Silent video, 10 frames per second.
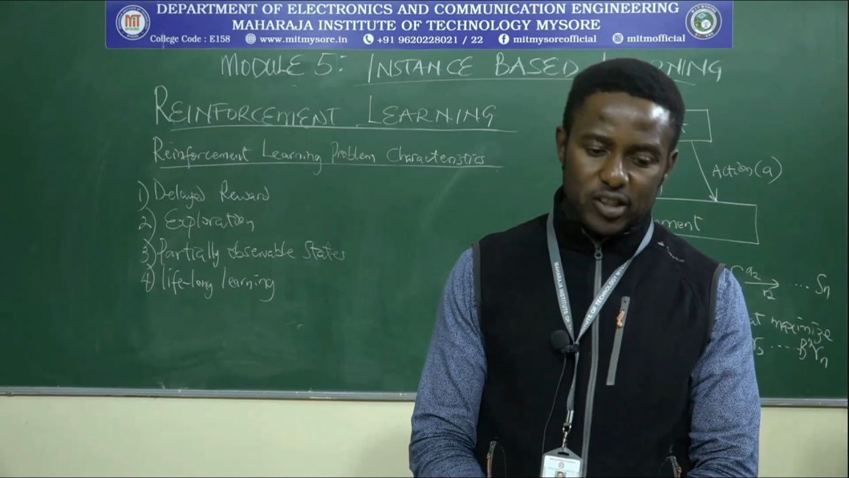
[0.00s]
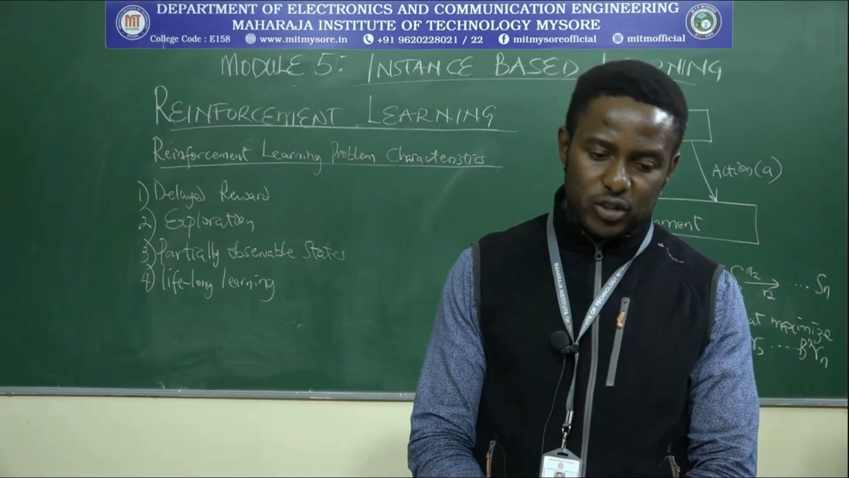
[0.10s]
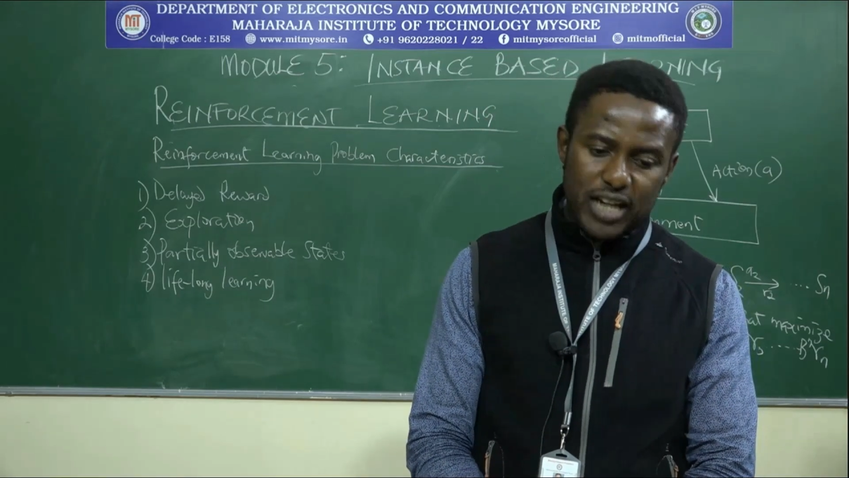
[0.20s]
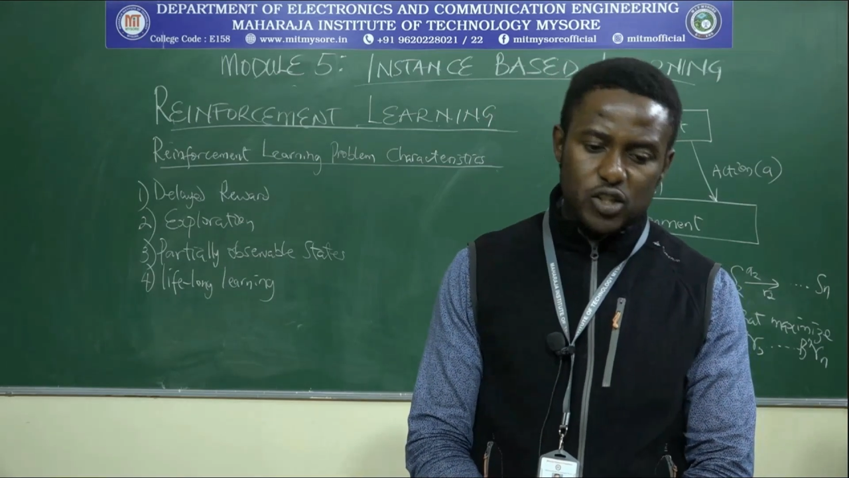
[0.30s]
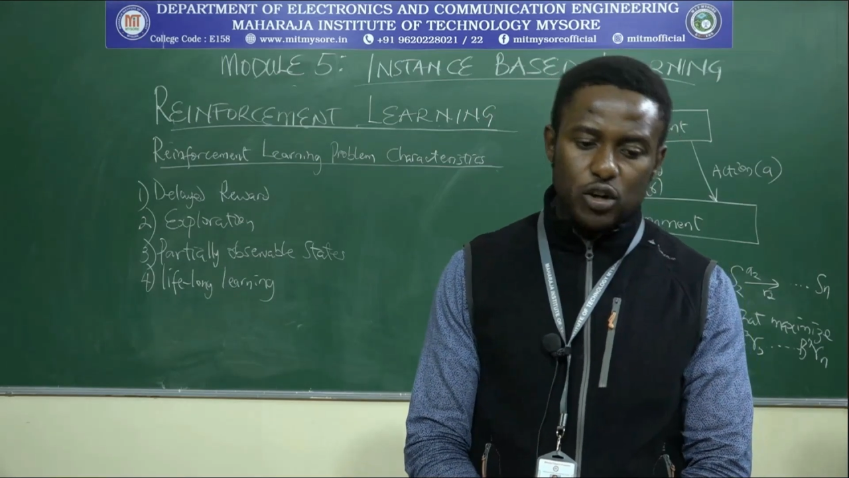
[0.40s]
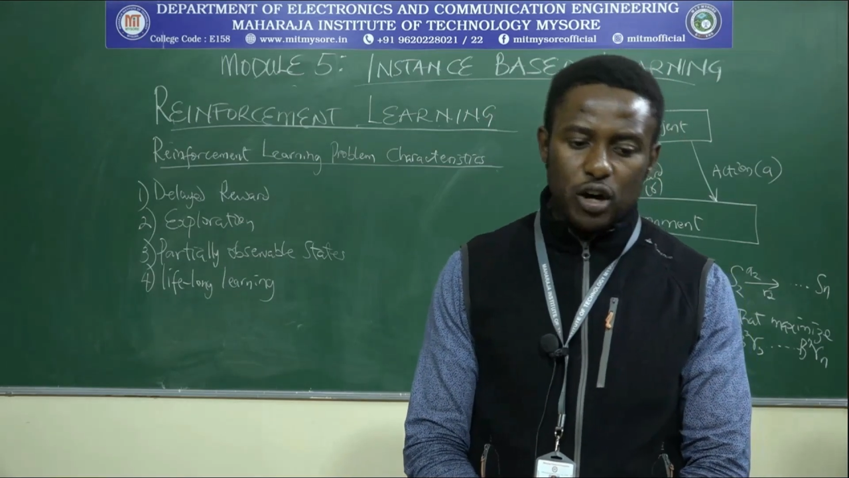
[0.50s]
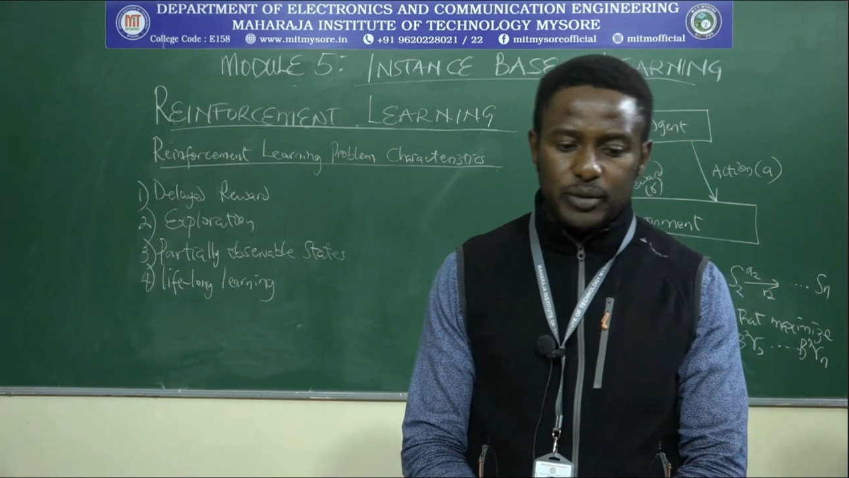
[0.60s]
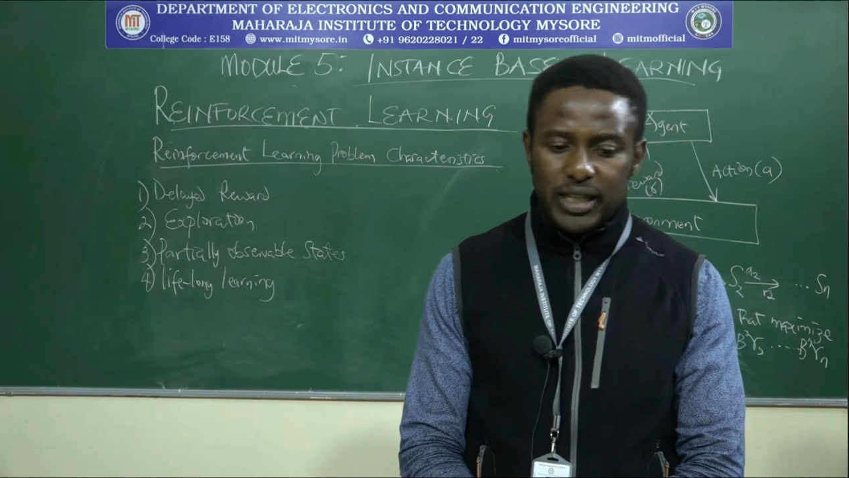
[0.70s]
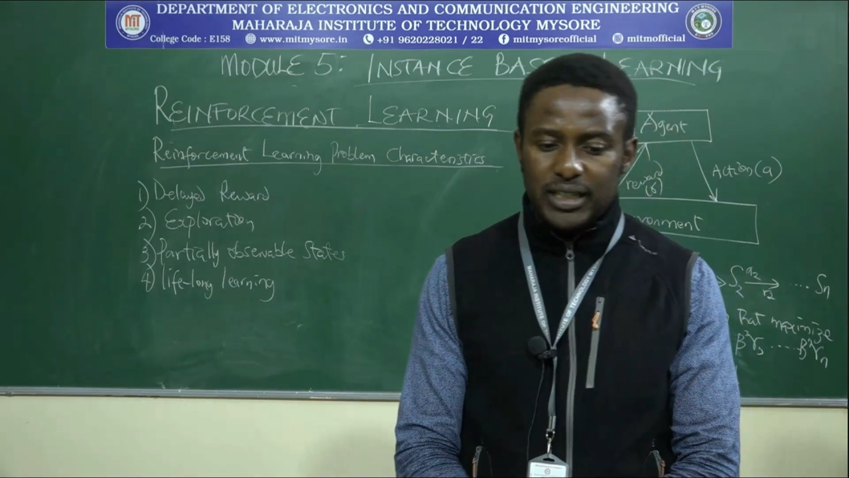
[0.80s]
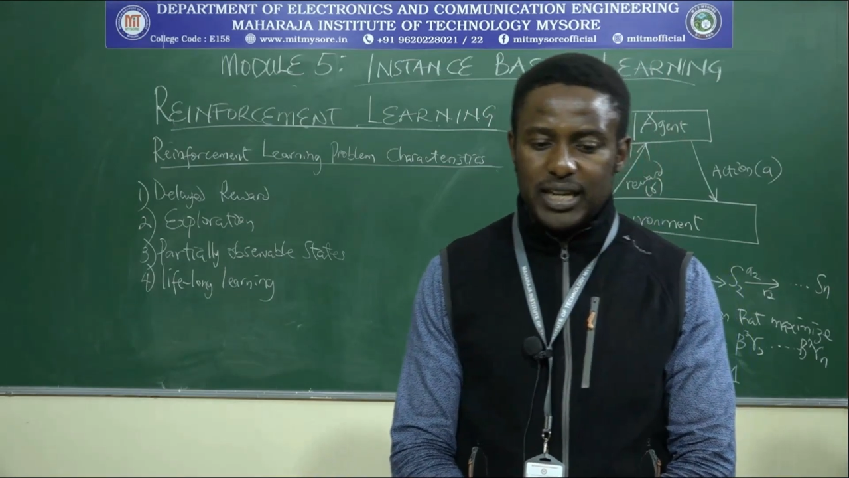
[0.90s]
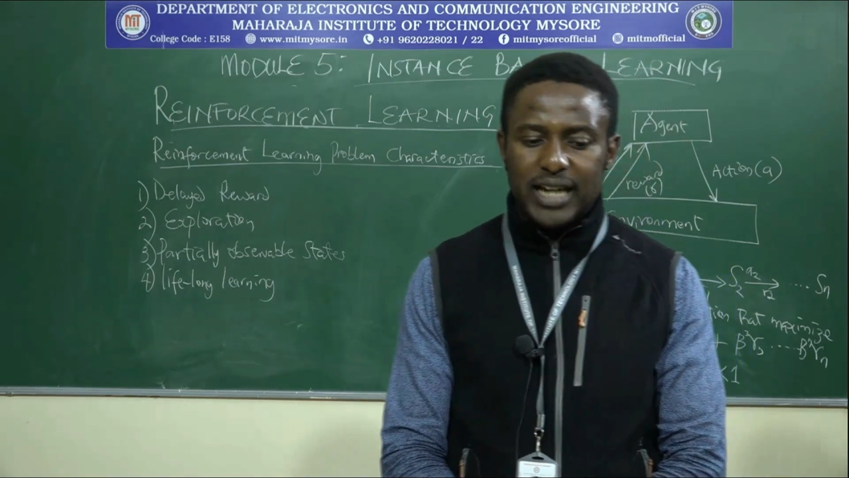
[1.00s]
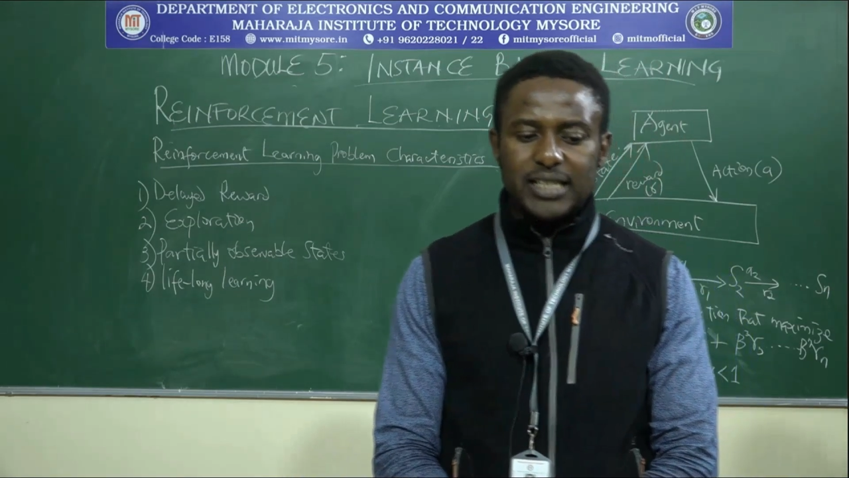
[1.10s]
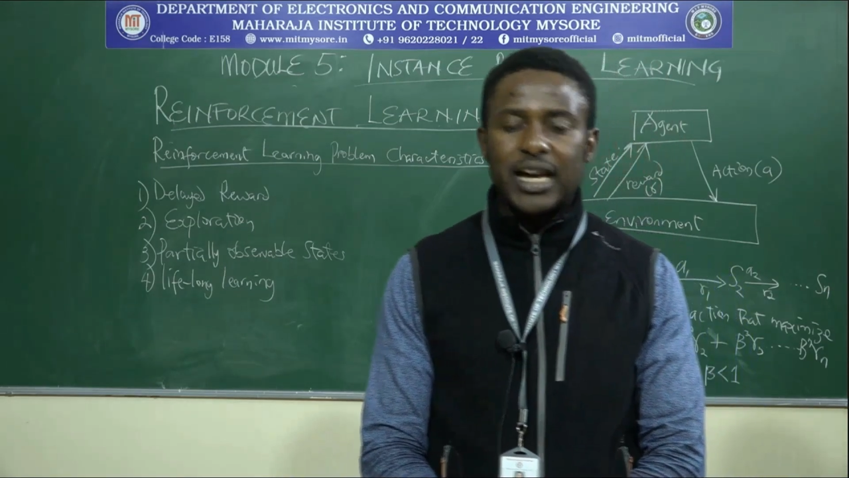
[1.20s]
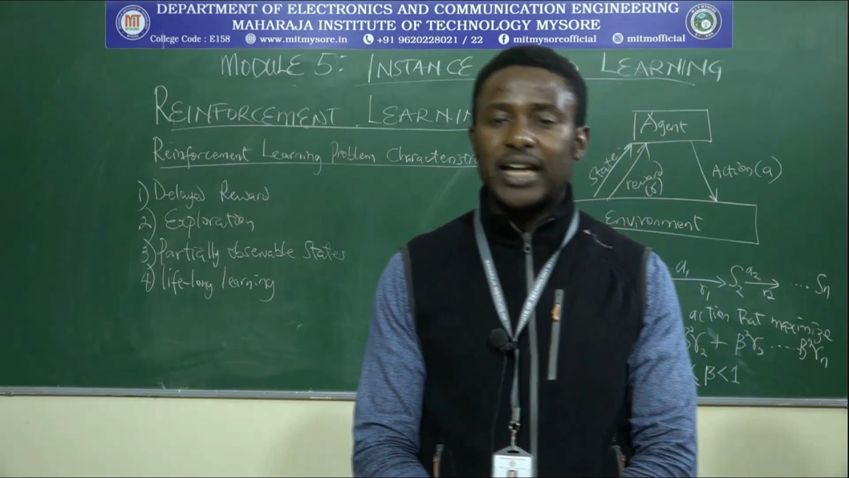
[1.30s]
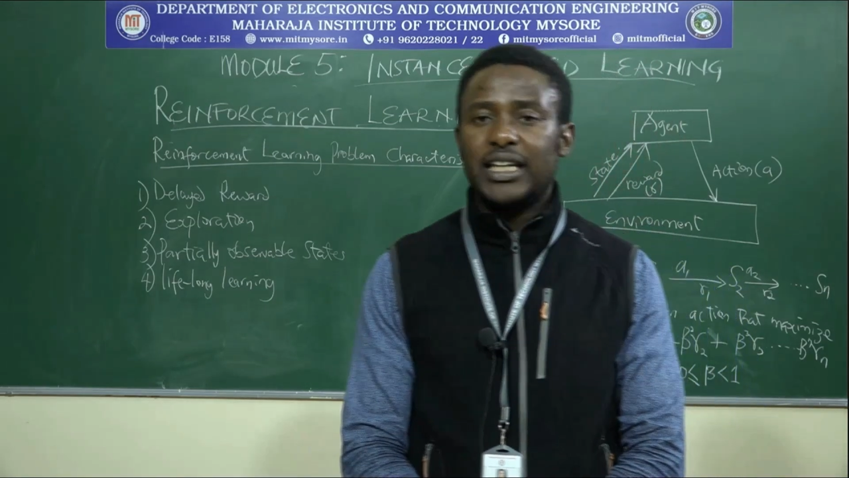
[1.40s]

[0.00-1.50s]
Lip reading: And try to update that